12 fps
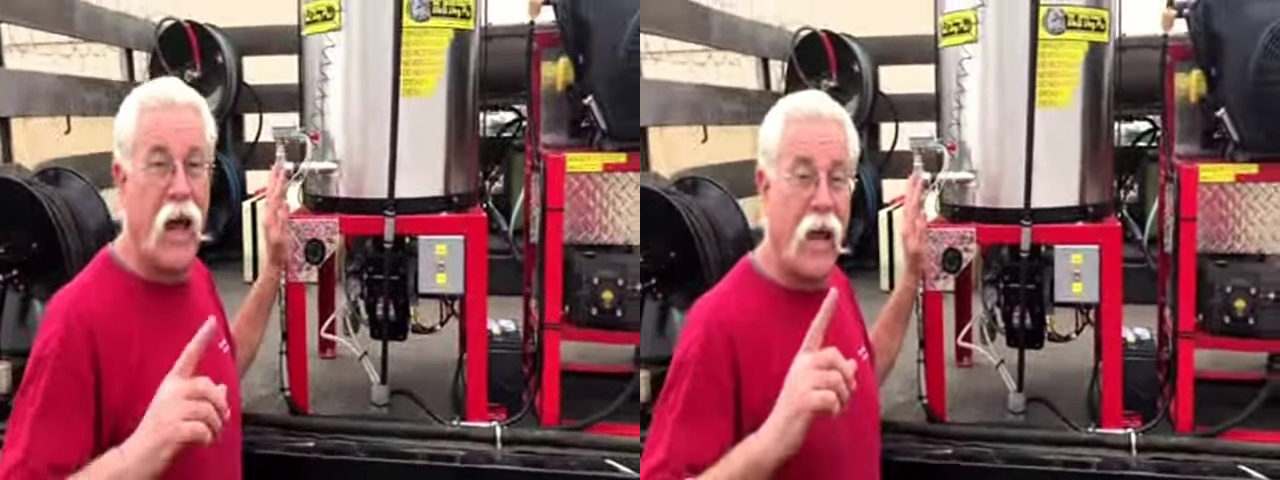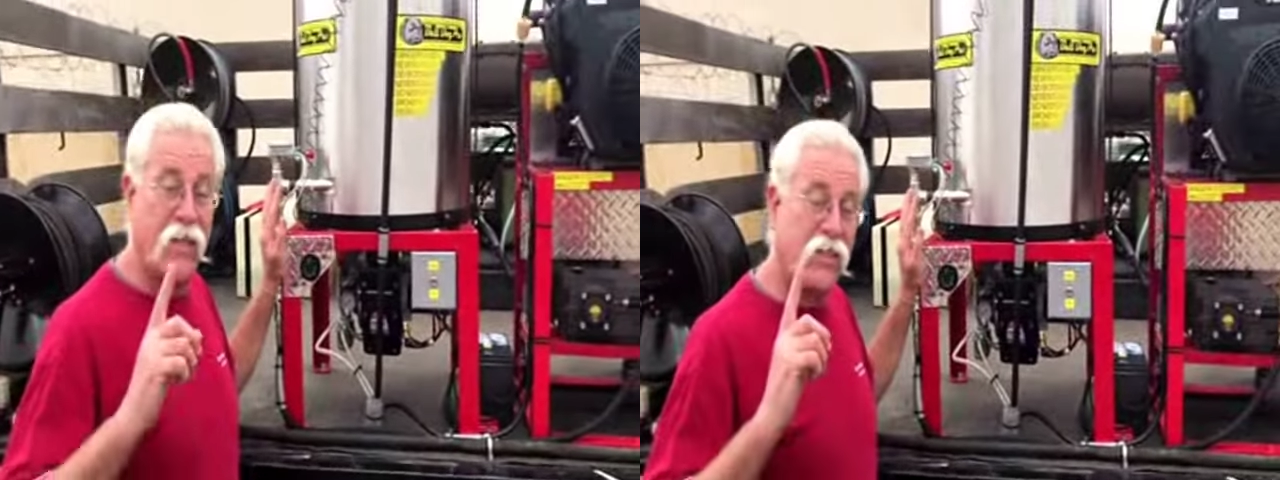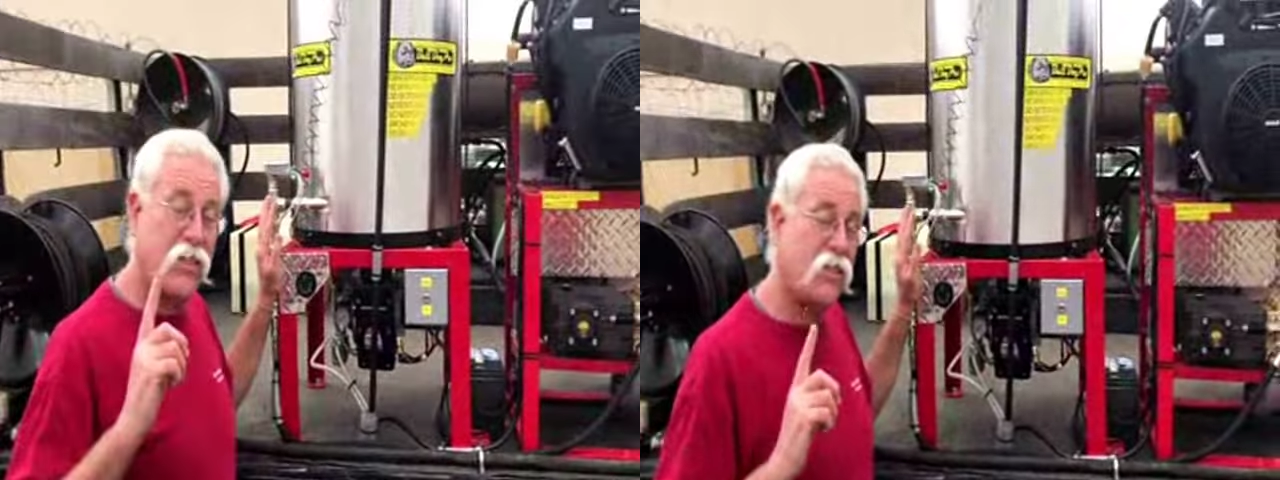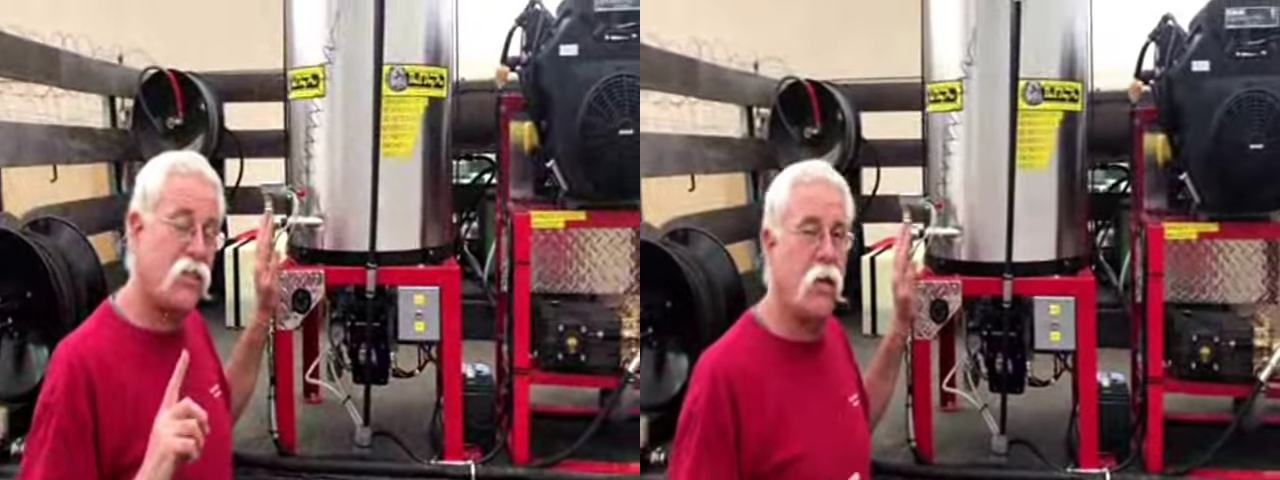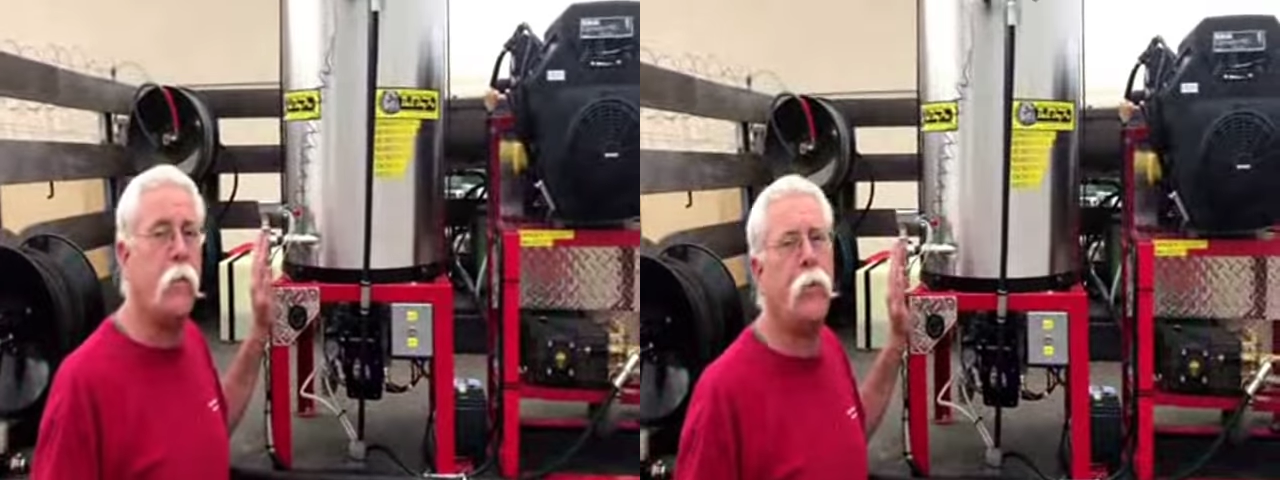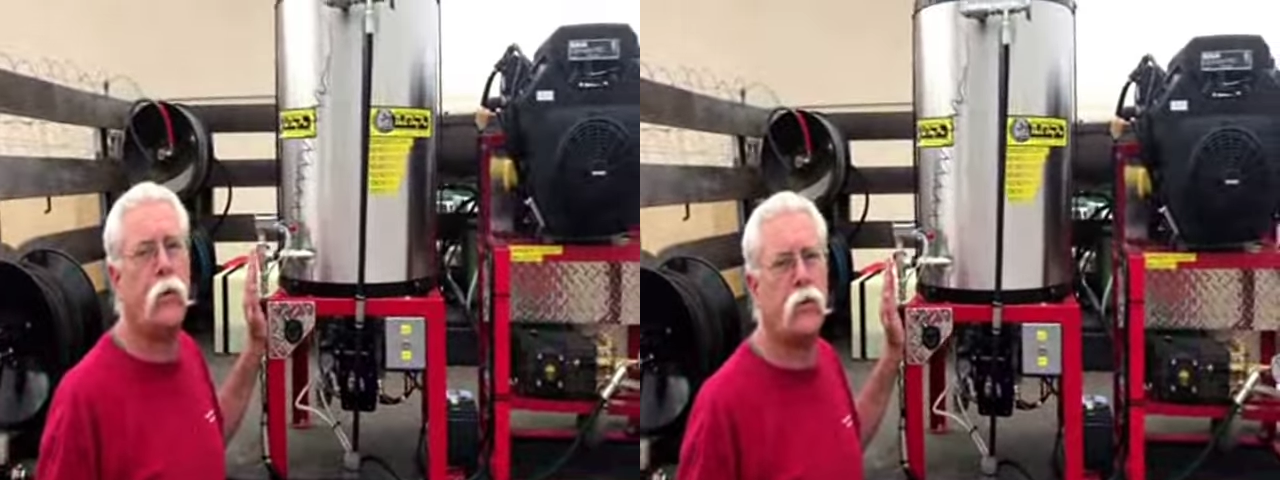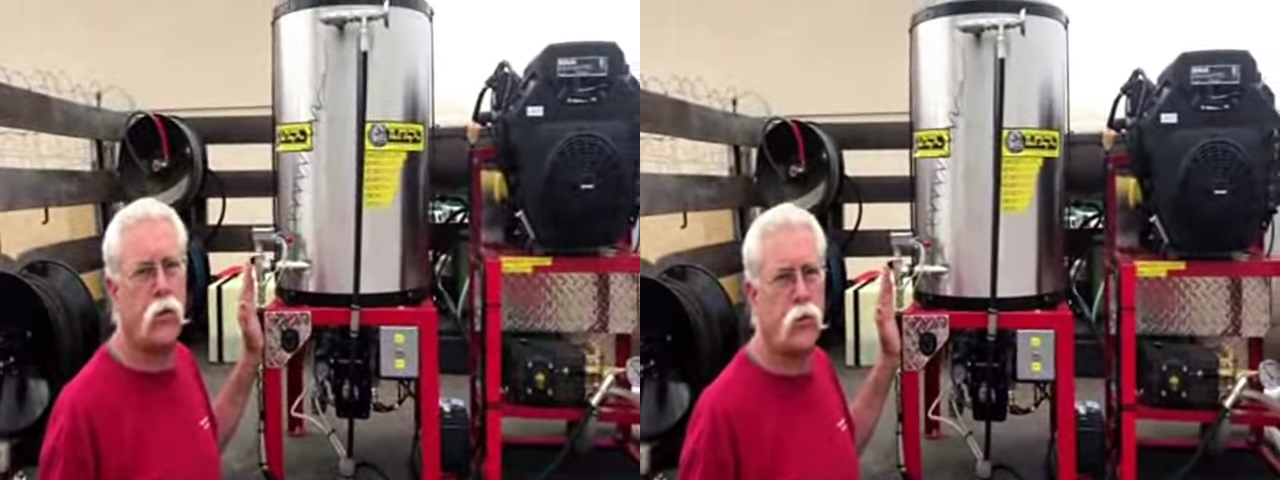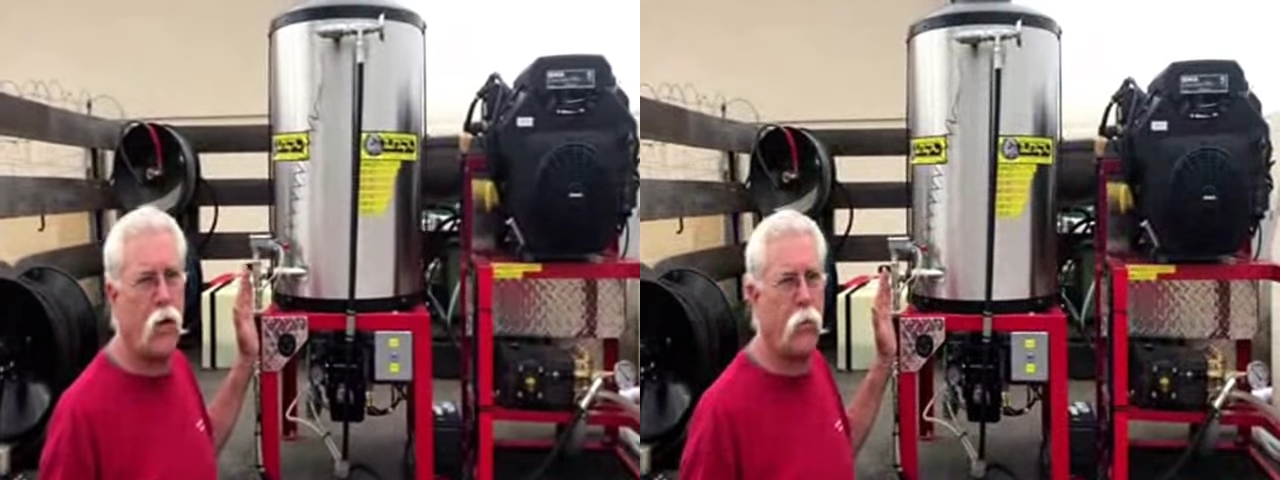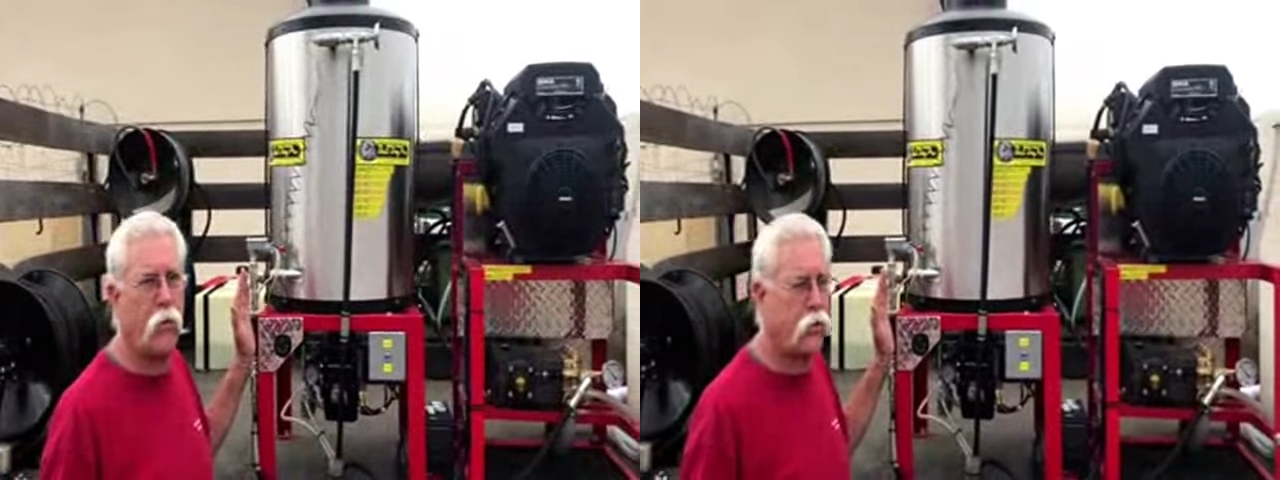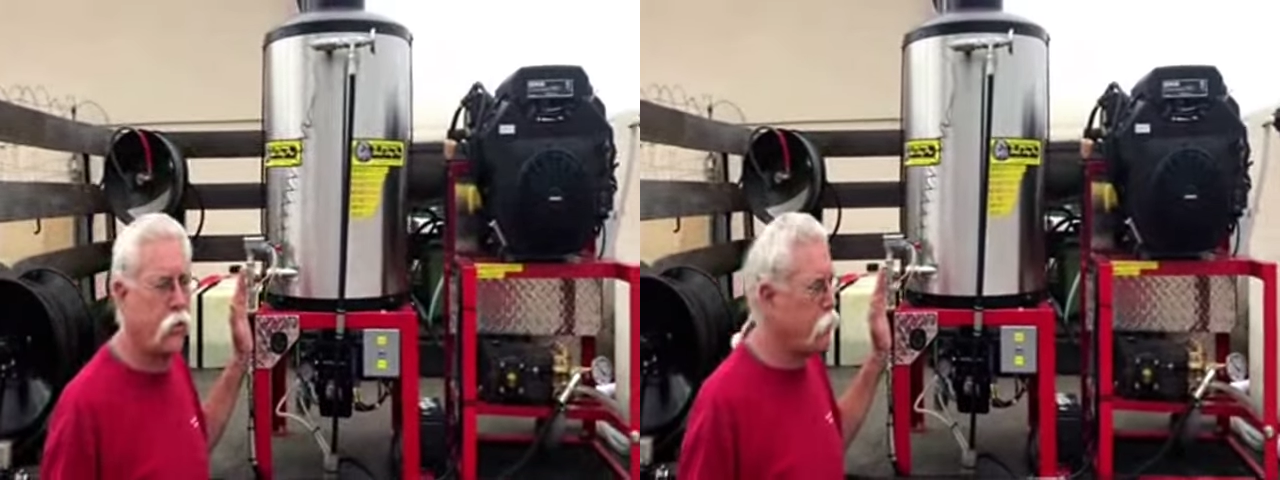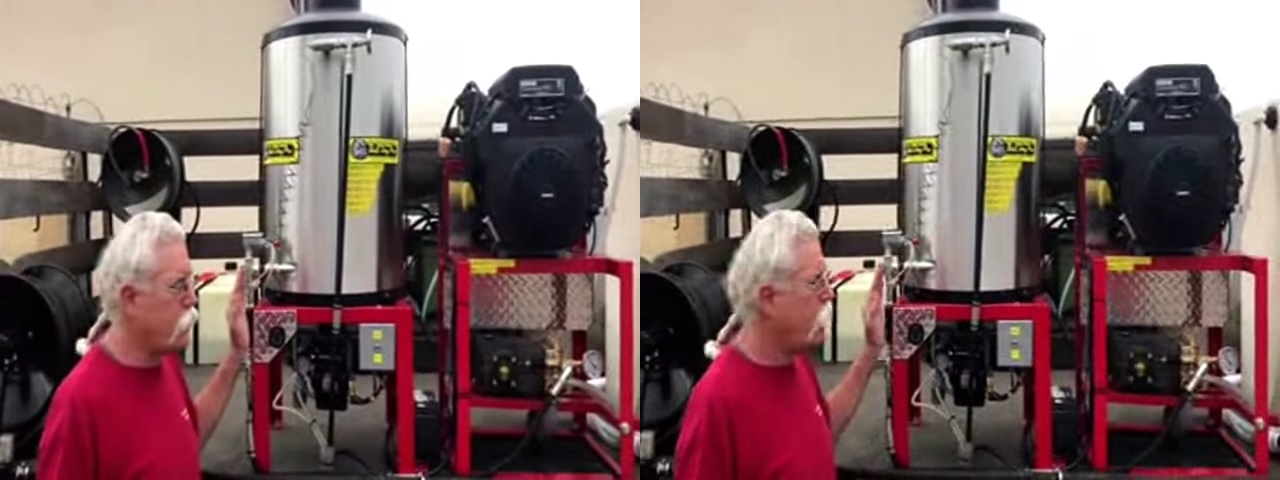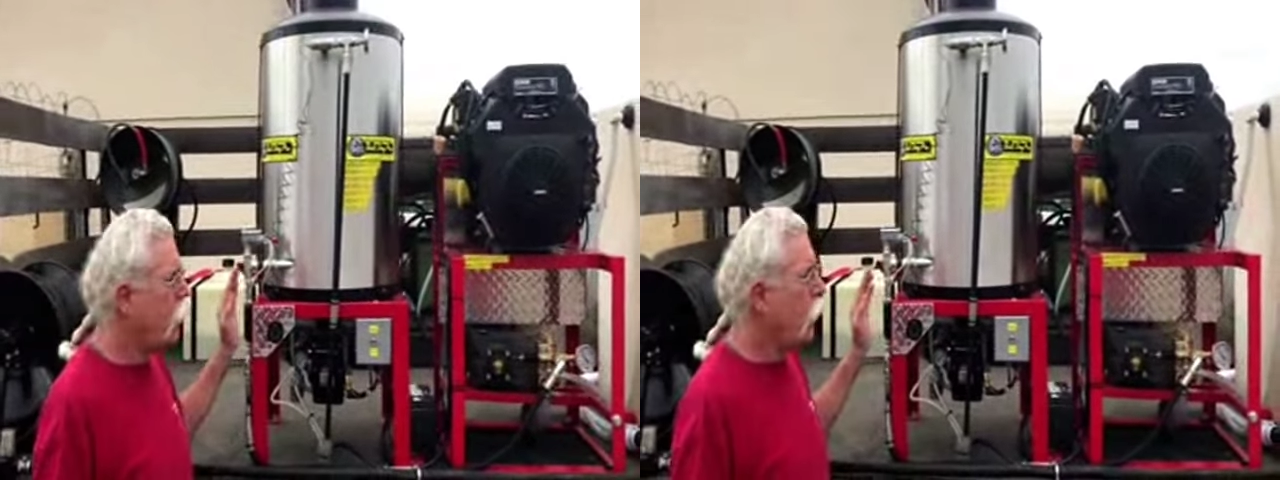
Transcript: and simple to troubleshoot.